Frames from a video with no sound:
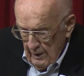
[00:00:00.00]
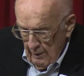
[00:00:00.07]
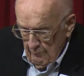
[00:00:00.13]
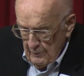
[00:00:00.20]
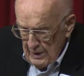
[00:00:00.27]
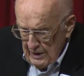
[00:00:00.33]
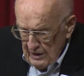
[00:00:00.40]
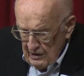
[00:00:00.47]

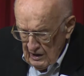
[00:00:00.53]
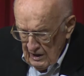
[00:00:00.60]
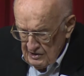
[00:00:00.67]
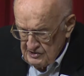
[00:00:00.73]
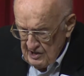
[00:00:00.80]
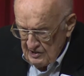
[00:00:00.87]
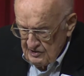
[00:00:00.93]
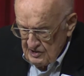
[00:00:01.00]
Meeting
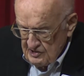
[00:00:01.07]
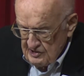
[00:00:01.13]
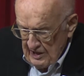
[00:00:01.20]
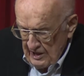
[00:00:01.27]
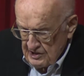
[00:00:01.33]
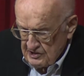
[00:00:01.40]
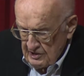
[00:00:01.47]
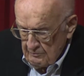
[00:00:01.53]
us at the
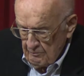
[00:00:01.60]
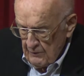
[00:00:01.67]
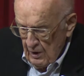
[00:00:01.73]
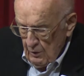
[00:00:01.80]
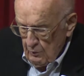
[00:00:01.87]
station